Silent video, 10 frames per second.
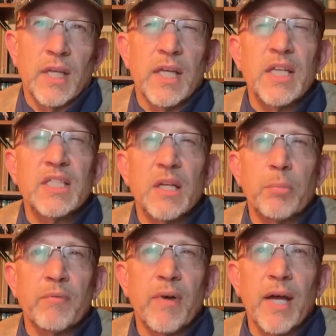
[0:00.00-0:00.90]
He said, it
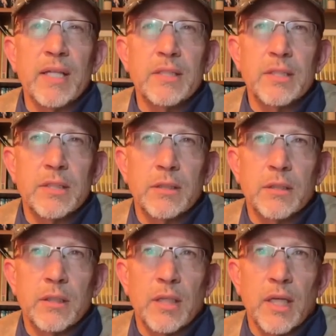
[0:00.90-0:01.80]
provides
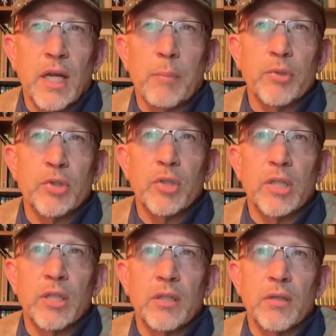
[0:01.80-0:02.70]
an
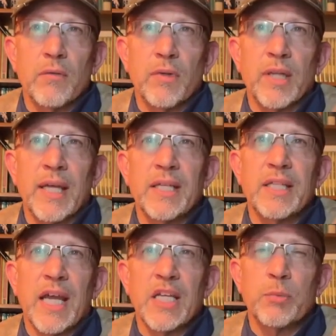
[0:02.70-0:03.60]
opportunity for the
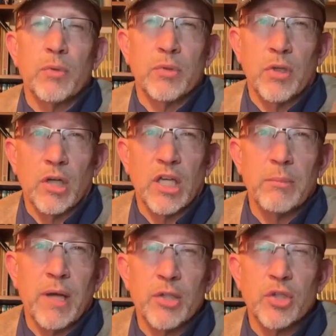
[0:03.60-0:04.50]
intangible, talking
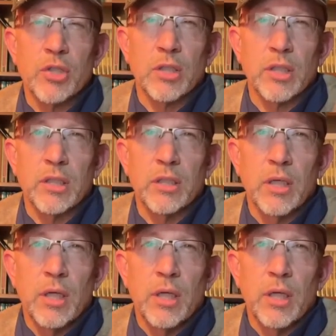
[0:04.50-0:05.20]
about journaling,